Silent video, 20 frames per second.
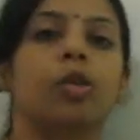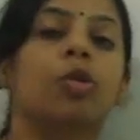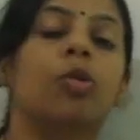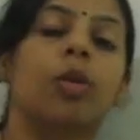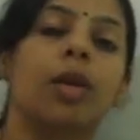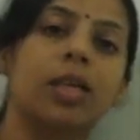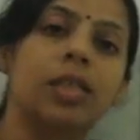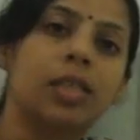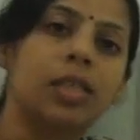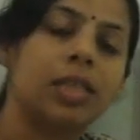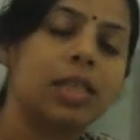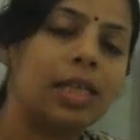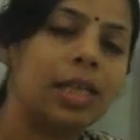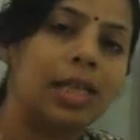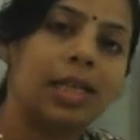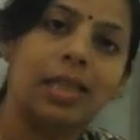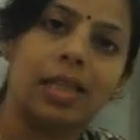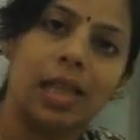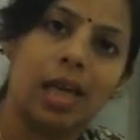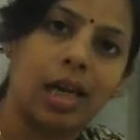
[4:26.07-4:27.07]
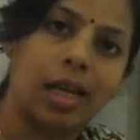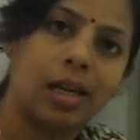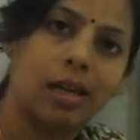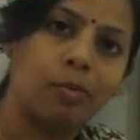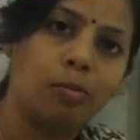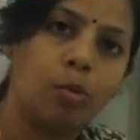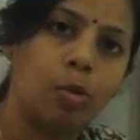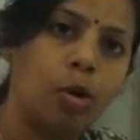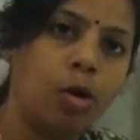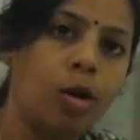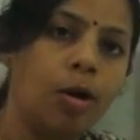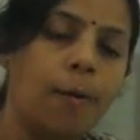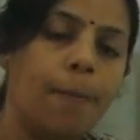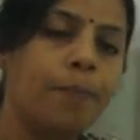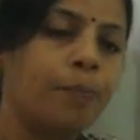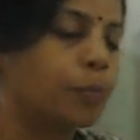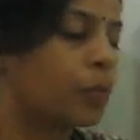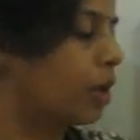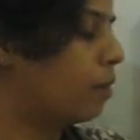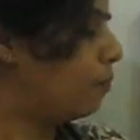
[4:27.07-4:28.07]
you can see in any book.
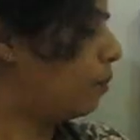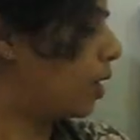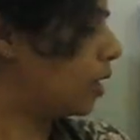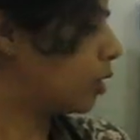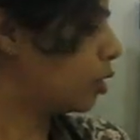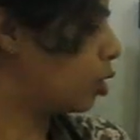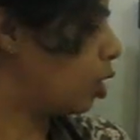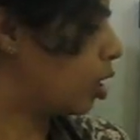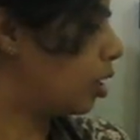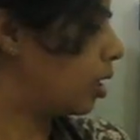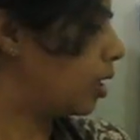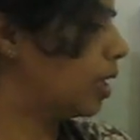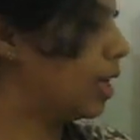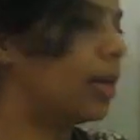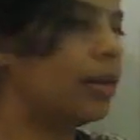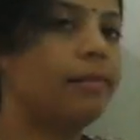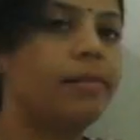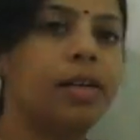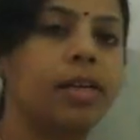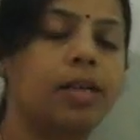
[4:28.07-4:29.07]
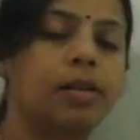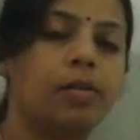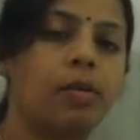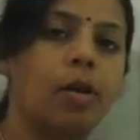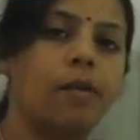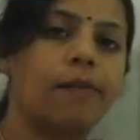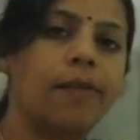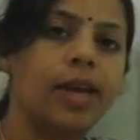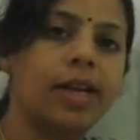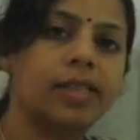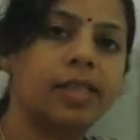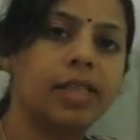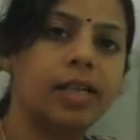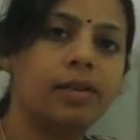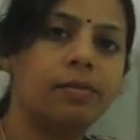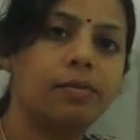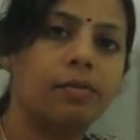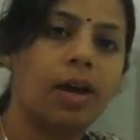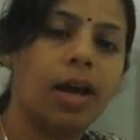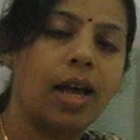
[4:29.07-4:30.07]
First order derivative of x
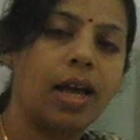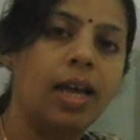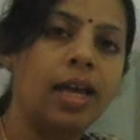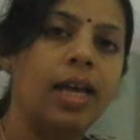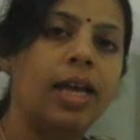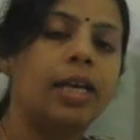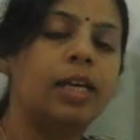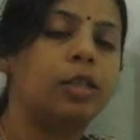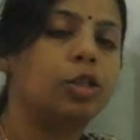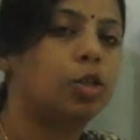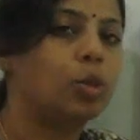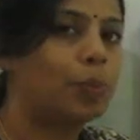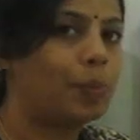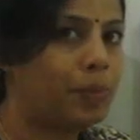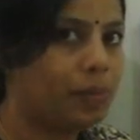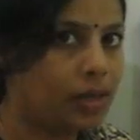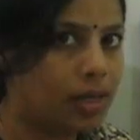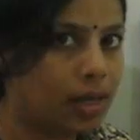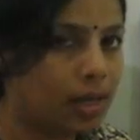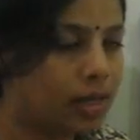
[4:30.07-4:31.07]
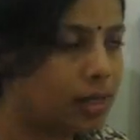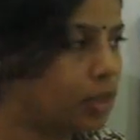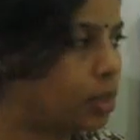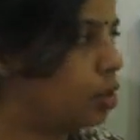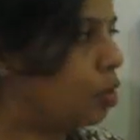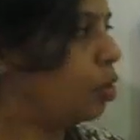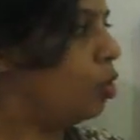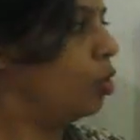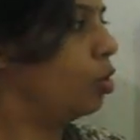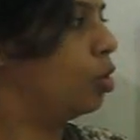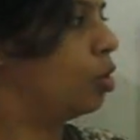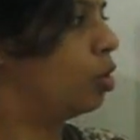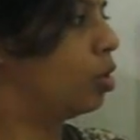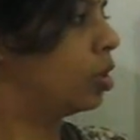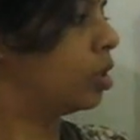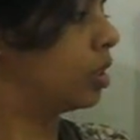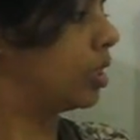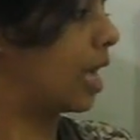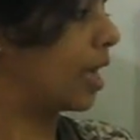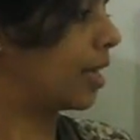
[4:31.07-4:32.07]
and y is P and Q.
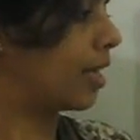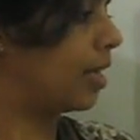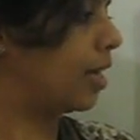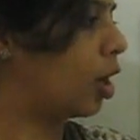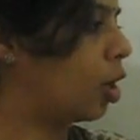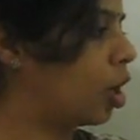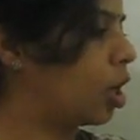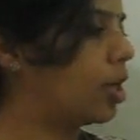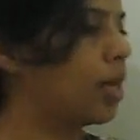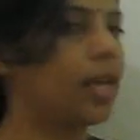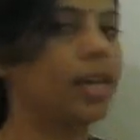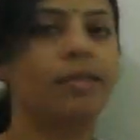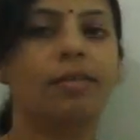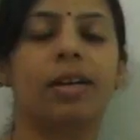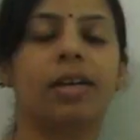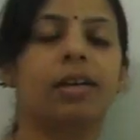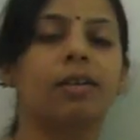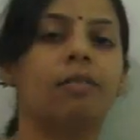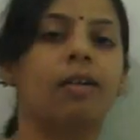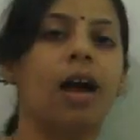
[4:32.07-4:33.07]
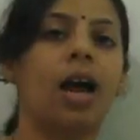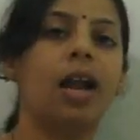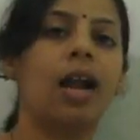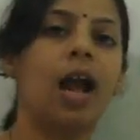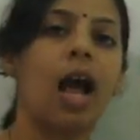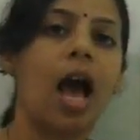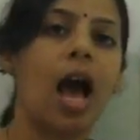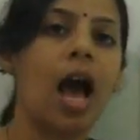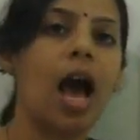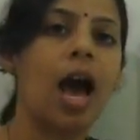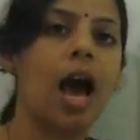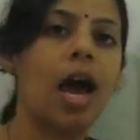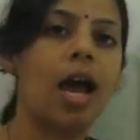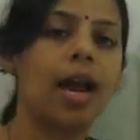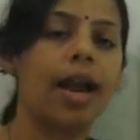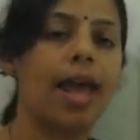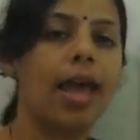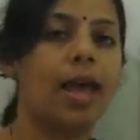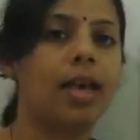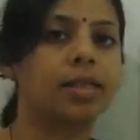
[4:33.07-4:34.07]
Second order derivative are
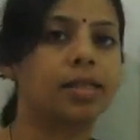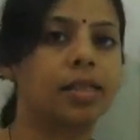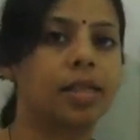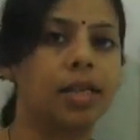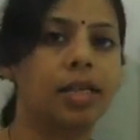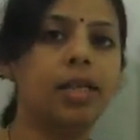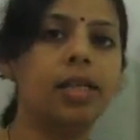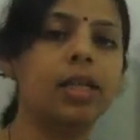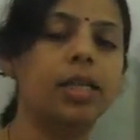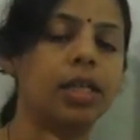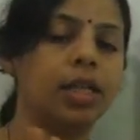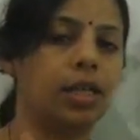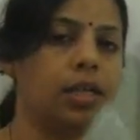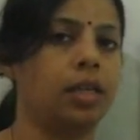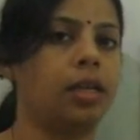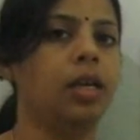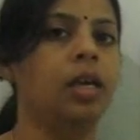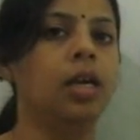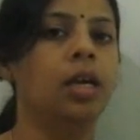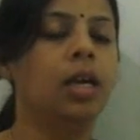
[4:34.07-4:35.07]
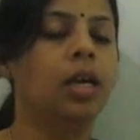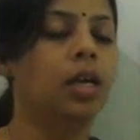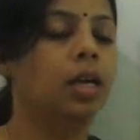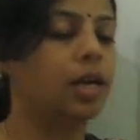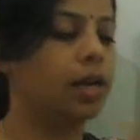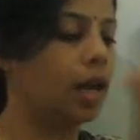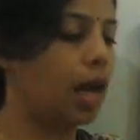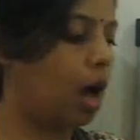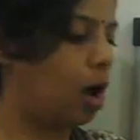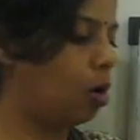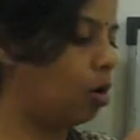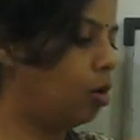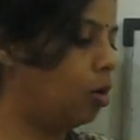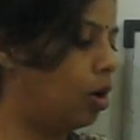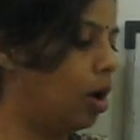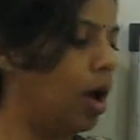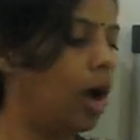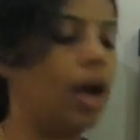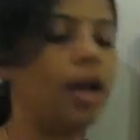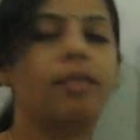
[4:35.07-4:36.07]
R, S and T.
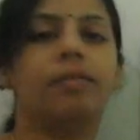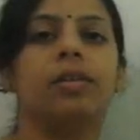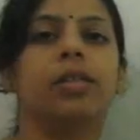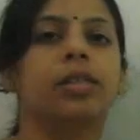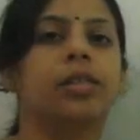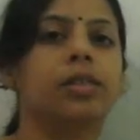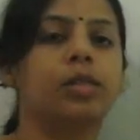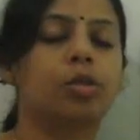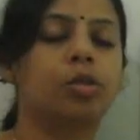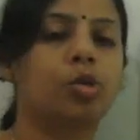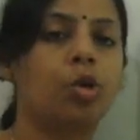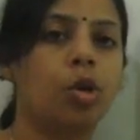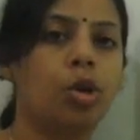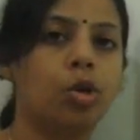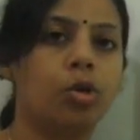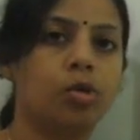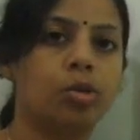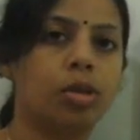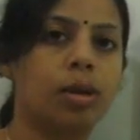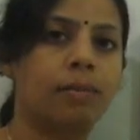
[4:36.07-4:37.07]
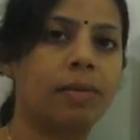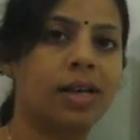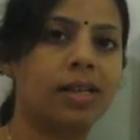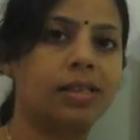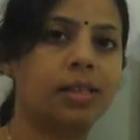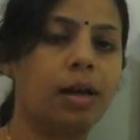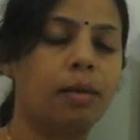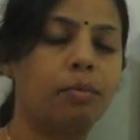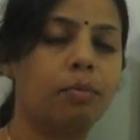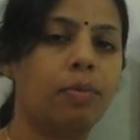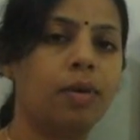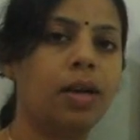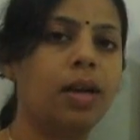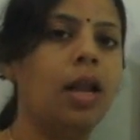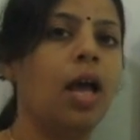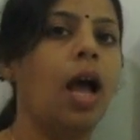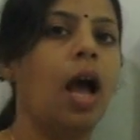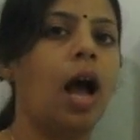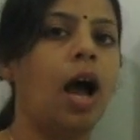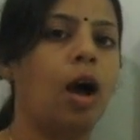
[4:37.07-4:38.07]
Now I will show you some example
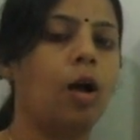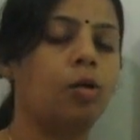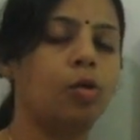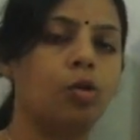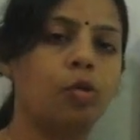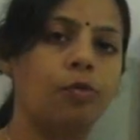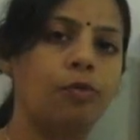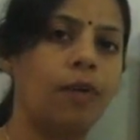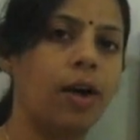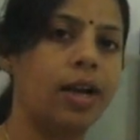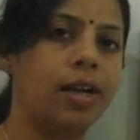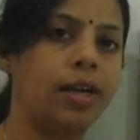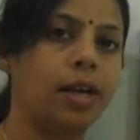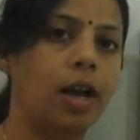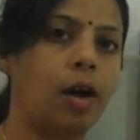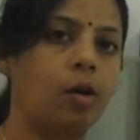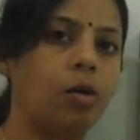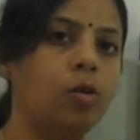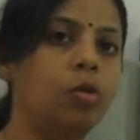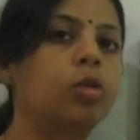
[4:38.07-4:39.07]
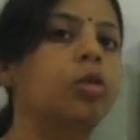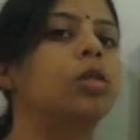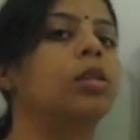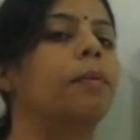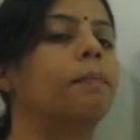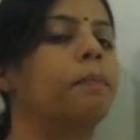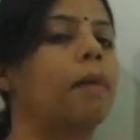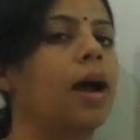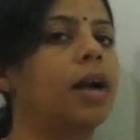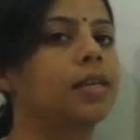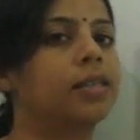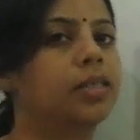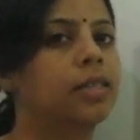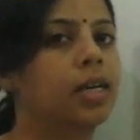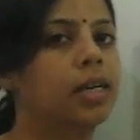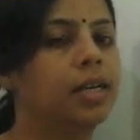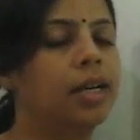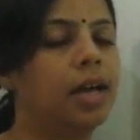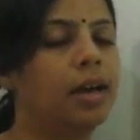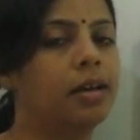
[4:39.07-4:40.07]
how to find out the
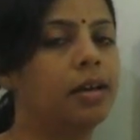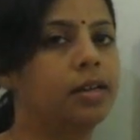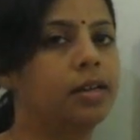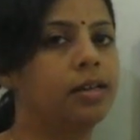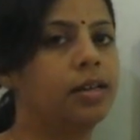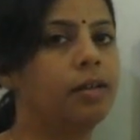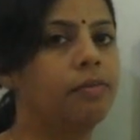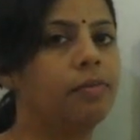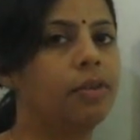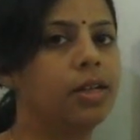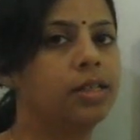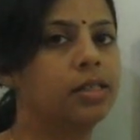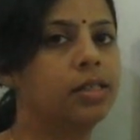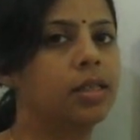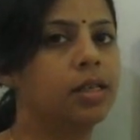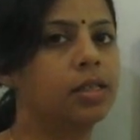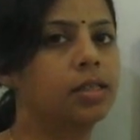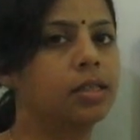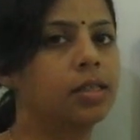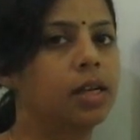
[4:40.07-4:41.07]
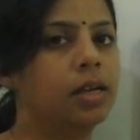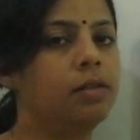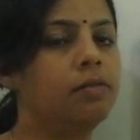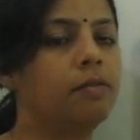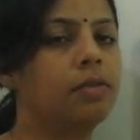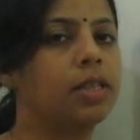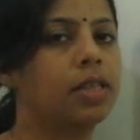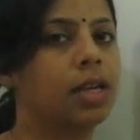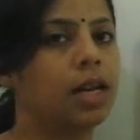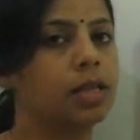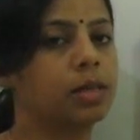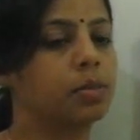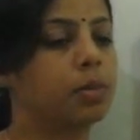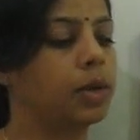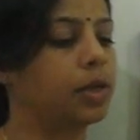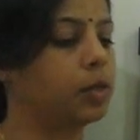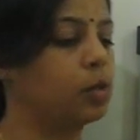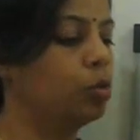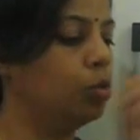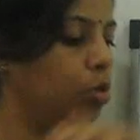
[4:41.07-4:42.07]
partial differentiation with
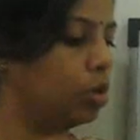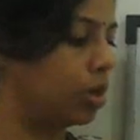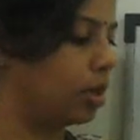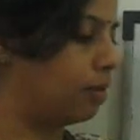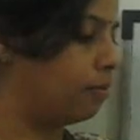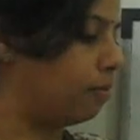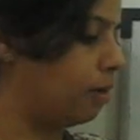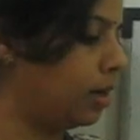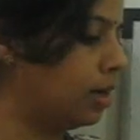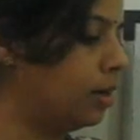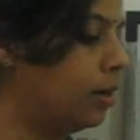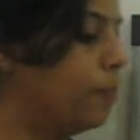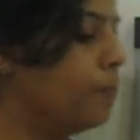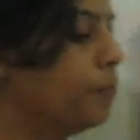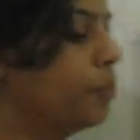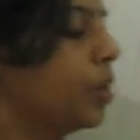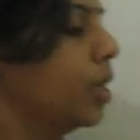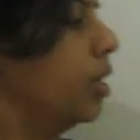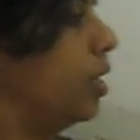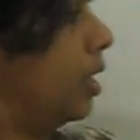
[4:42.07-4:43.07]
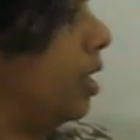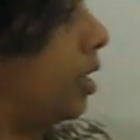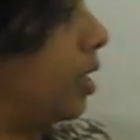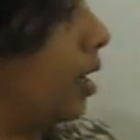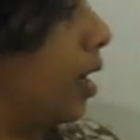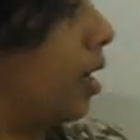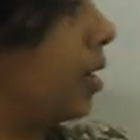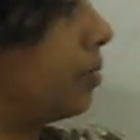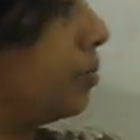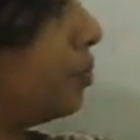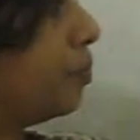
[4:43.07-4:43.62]
respect to given data,